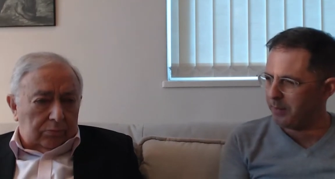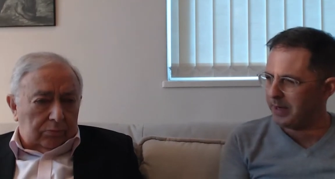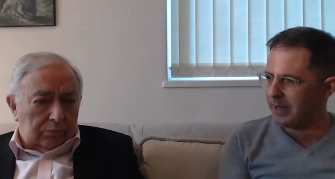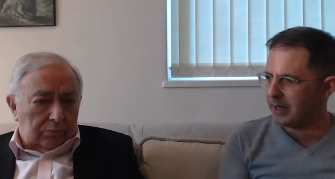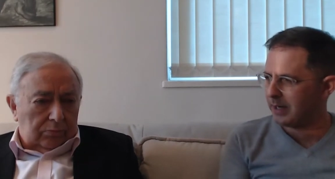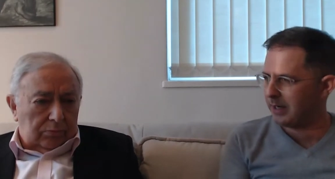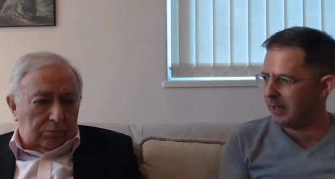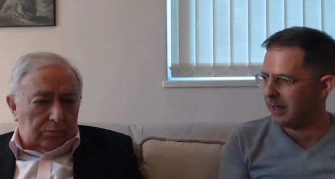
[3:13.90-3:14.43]
Speaker 1: be
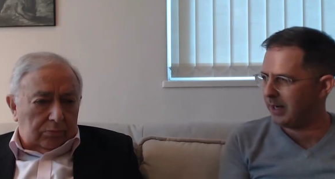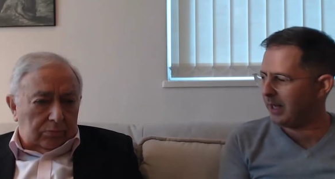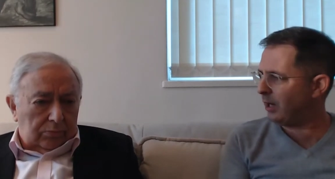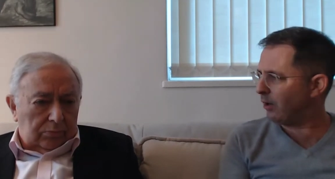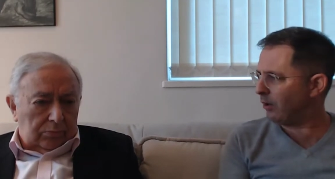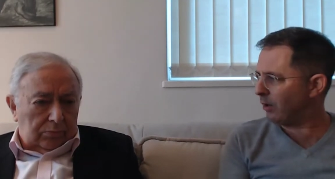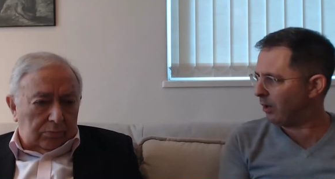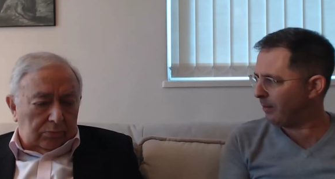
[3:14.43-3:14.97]

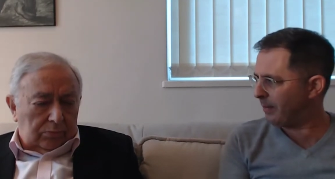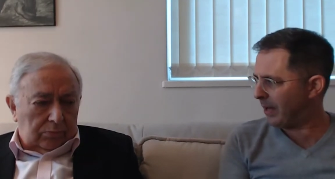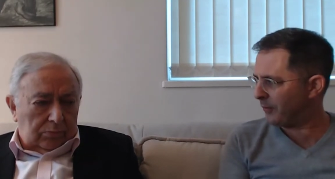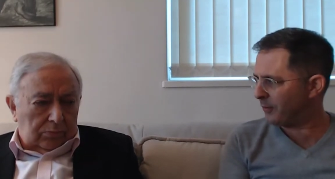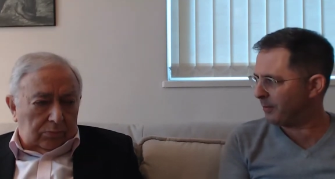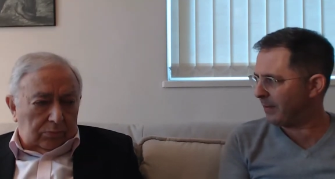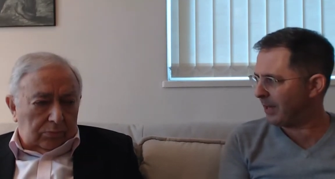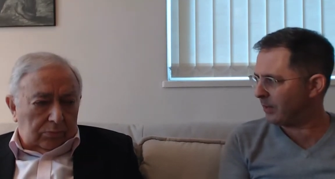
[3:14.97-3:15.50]
clear
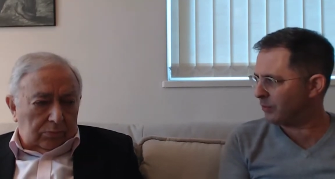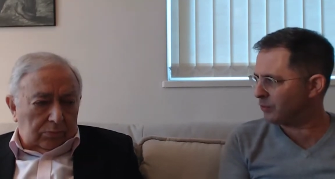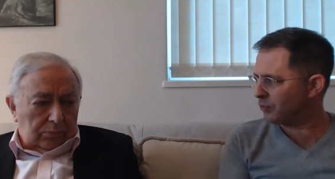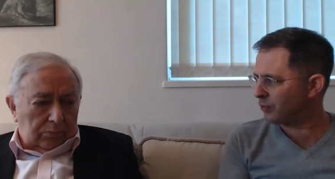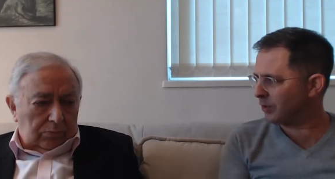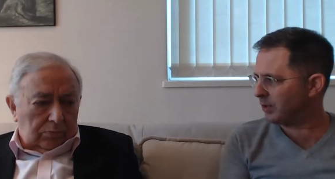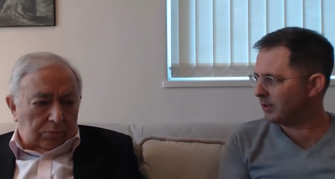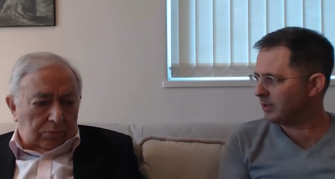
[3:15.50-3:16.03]
about the
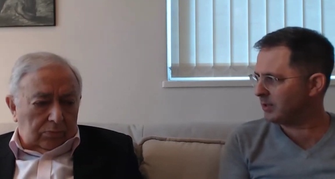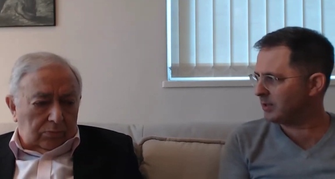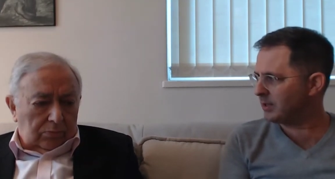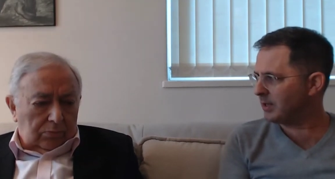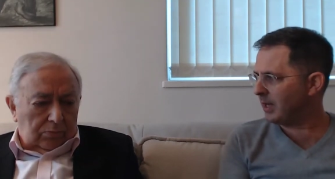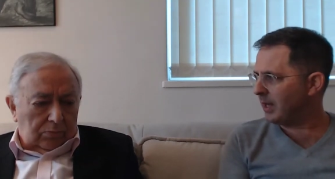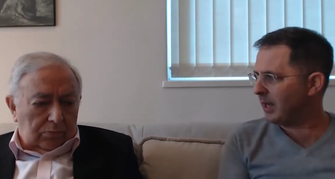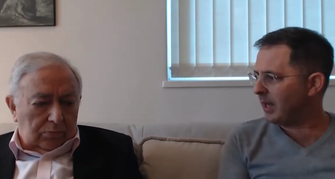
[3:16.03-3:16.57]

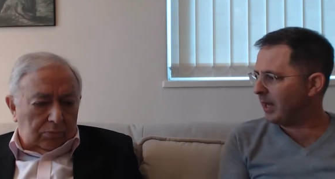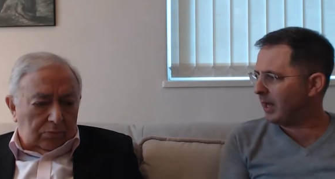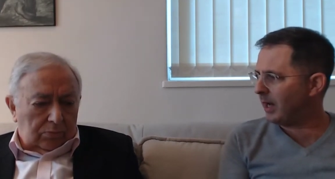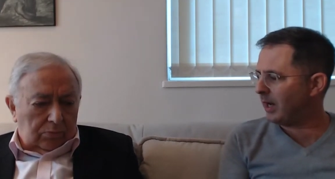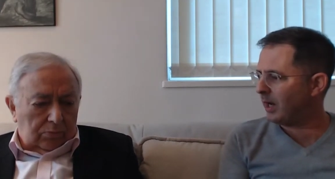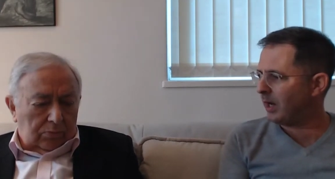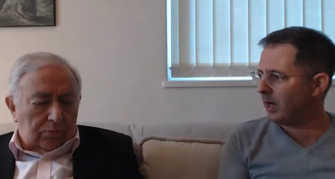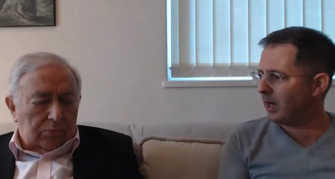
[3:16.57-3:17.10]
boundaries,
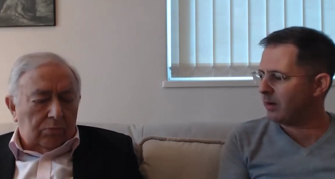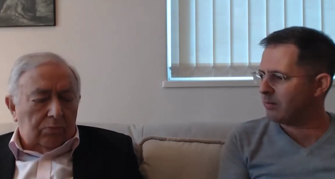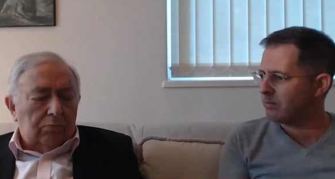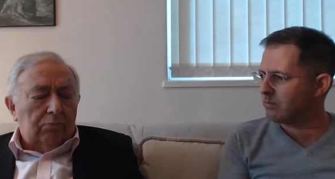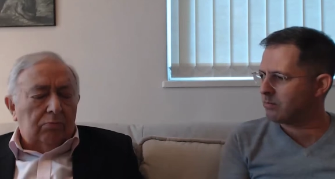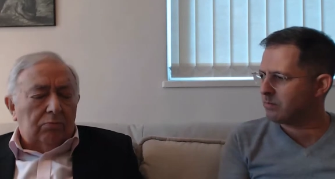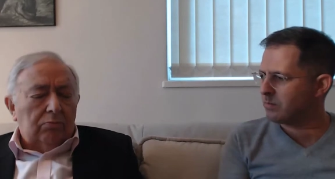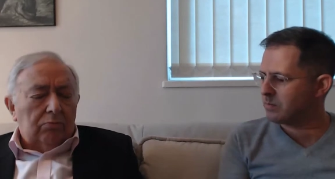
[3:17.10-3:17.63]

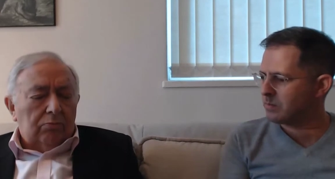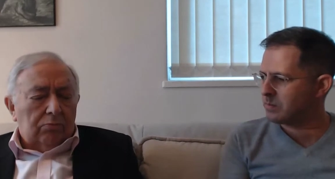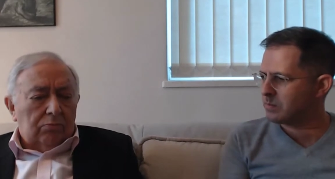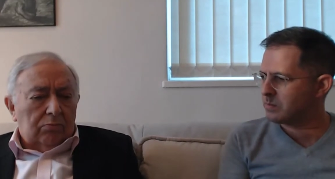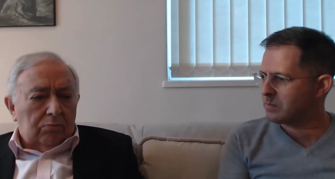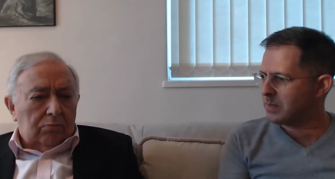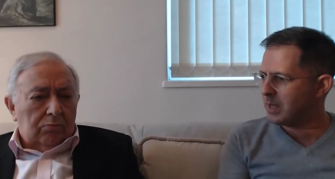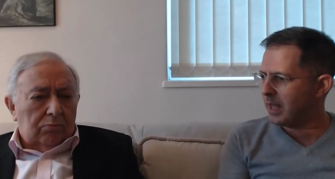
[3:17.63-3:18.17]
um,
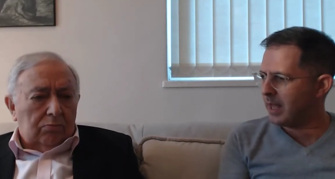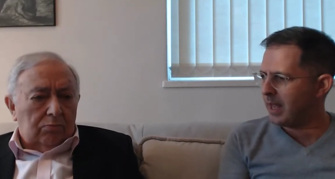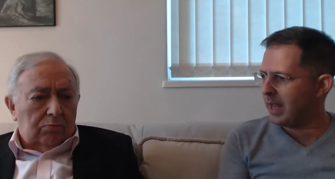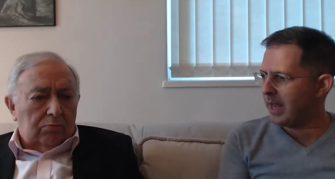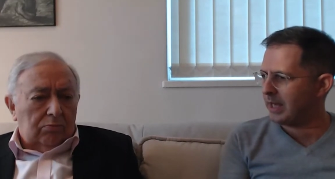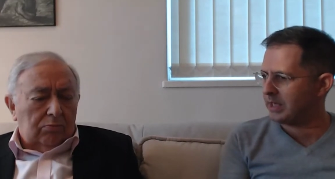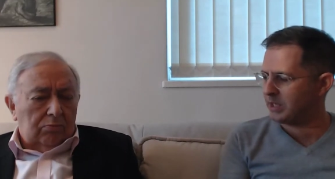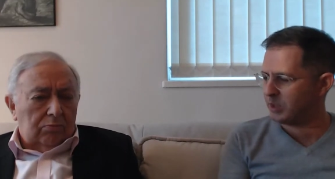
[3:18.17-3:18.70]

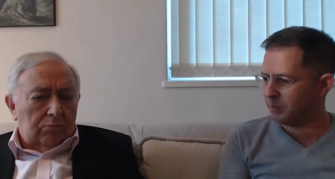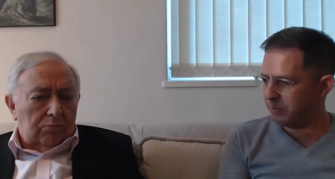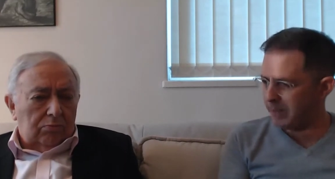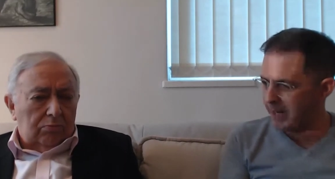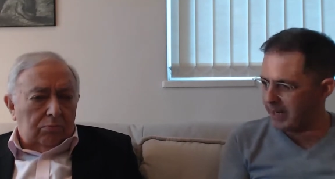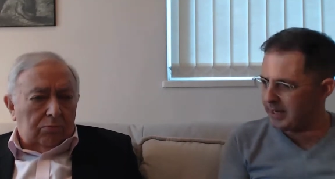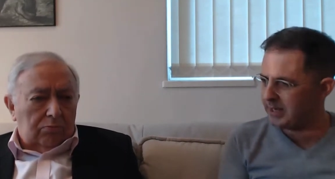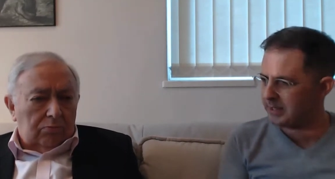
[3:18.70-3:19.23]
mm.
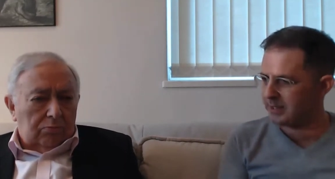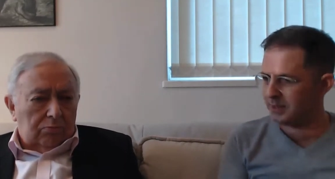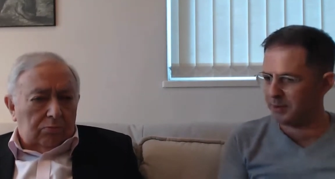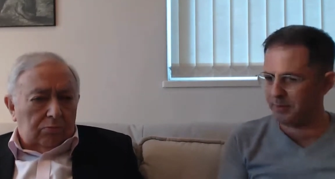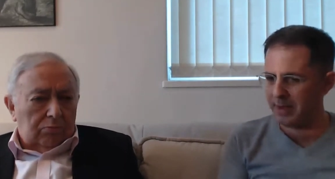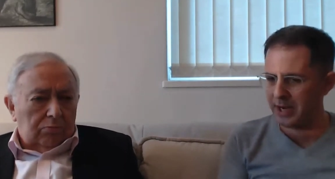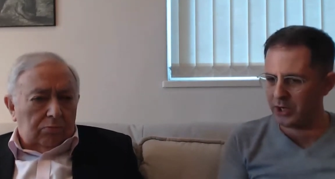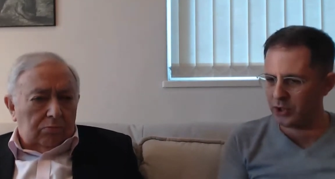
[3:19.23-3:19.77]
explaining to the
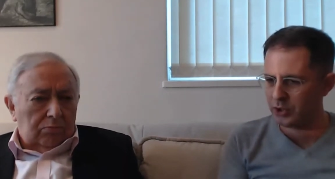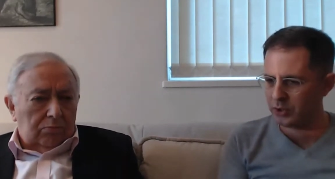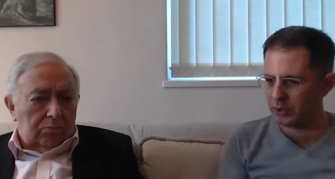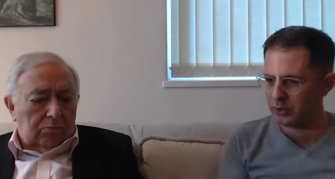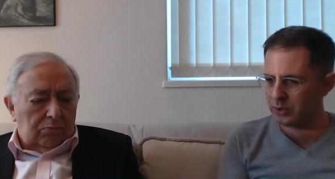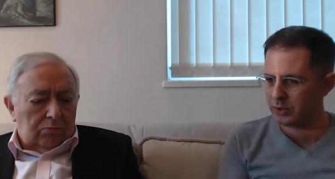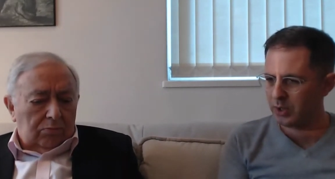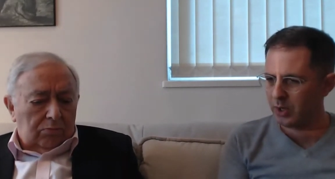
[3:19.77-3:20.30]

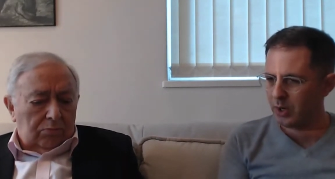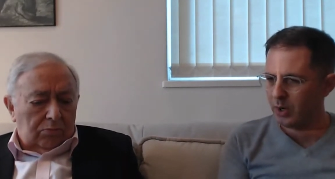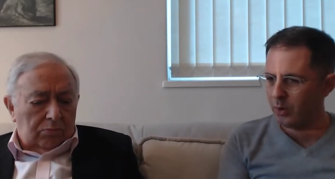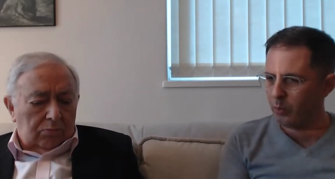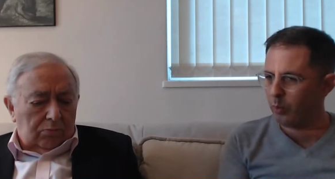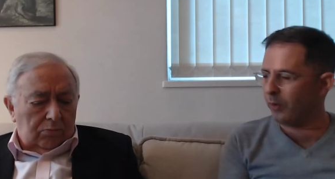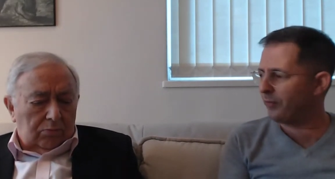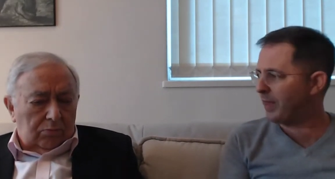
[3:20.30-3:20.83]
patient
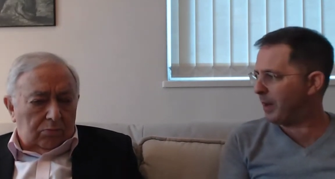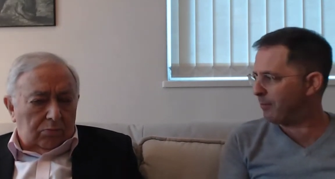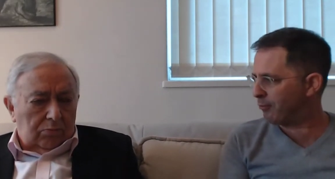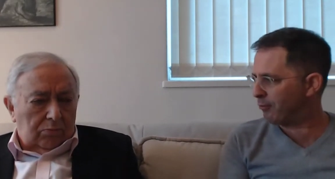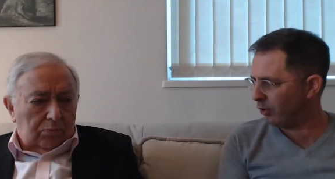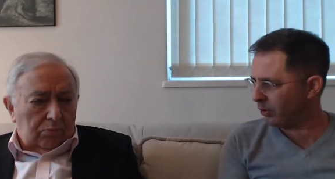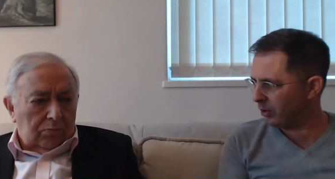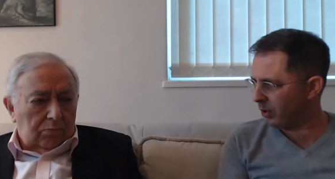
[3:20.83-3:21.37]
what their
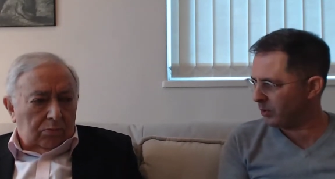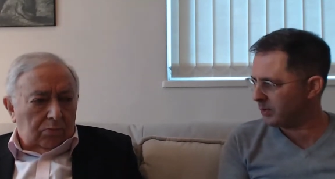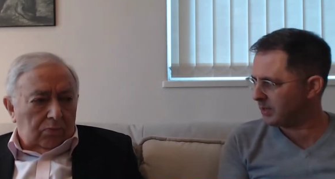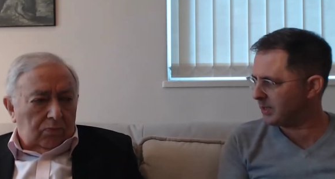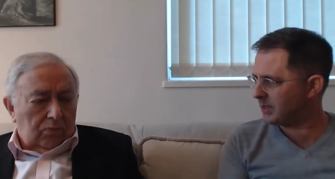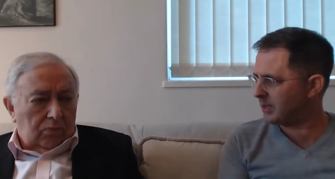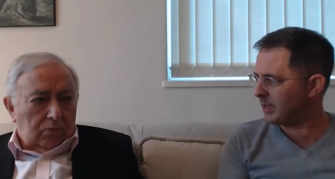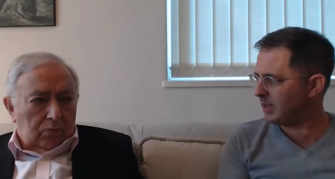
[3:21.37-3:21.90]

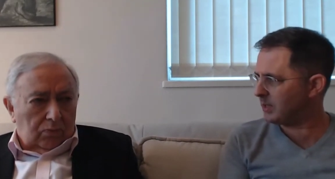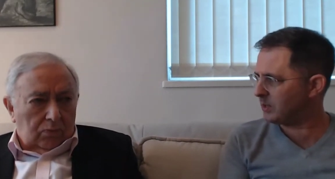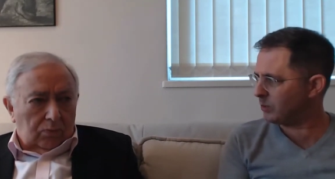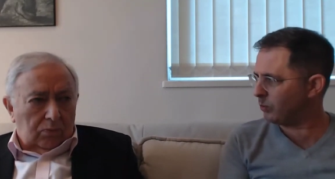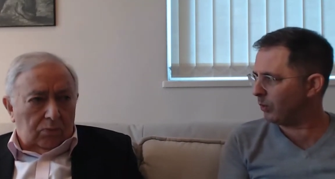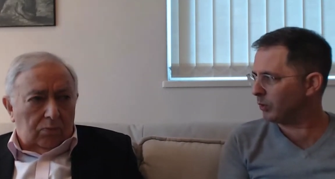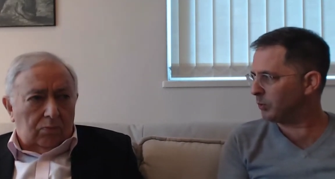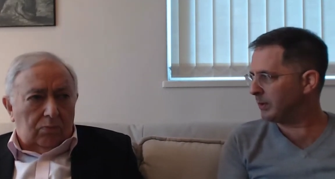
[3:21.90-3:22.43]
prognosis
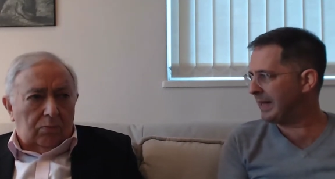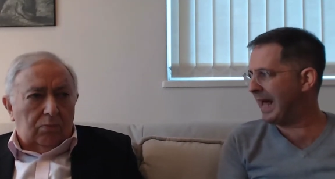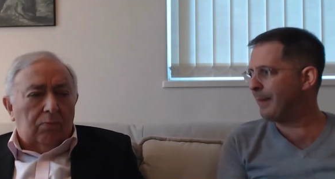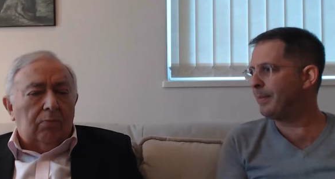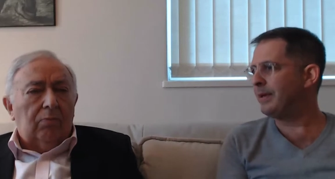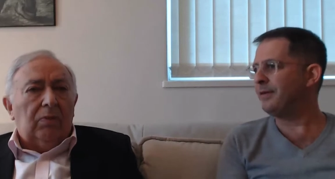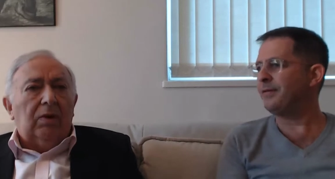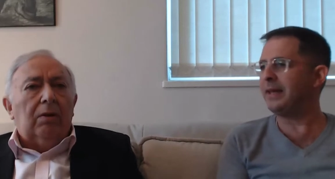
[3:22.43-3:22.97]
is, what hmm. would
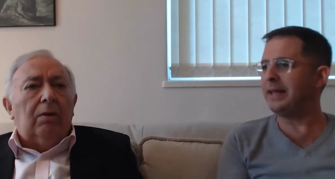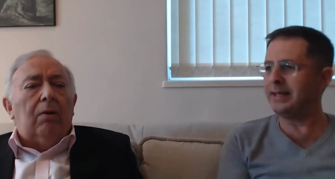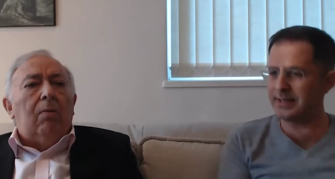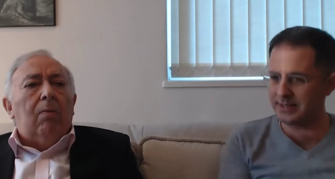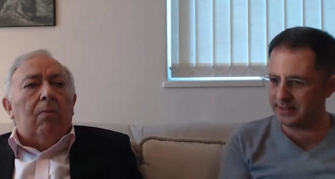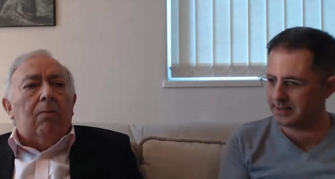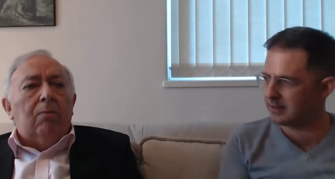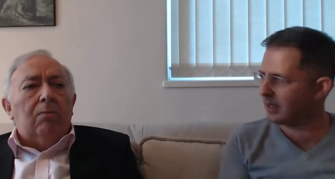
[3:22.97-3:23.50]
happen if they
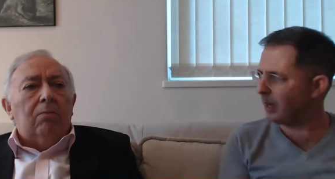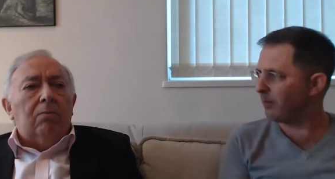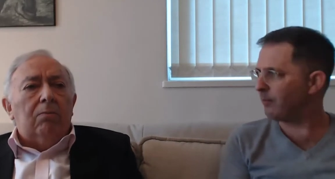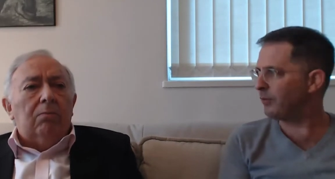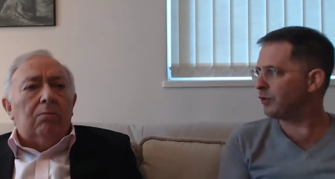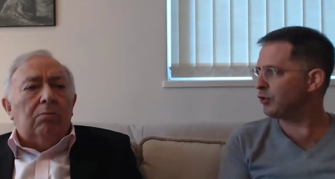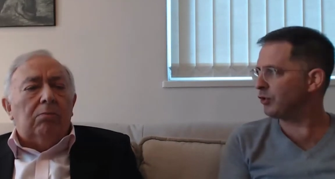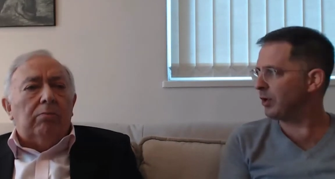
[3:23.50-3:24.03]
didn't come
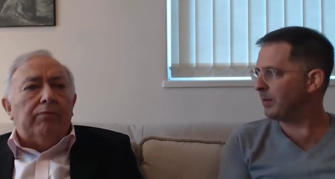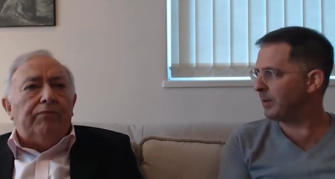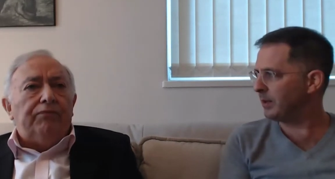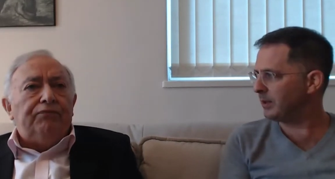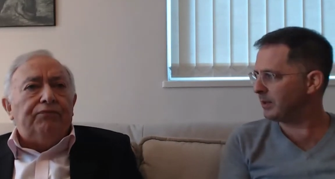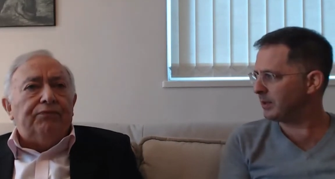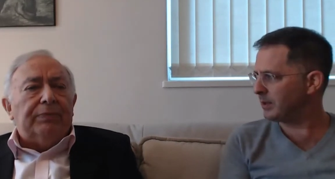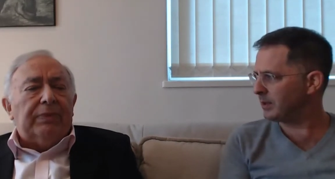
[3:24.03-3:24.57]
for
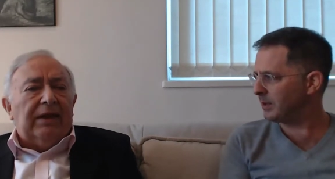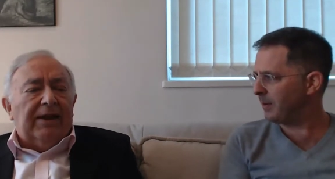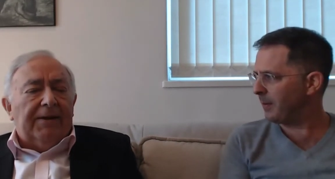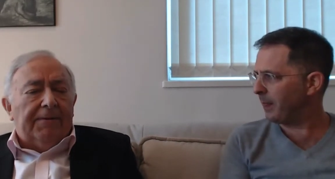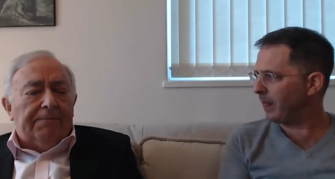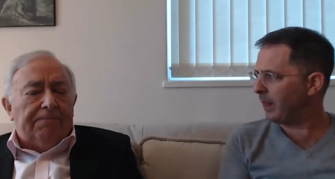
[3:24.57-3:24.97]
treatment,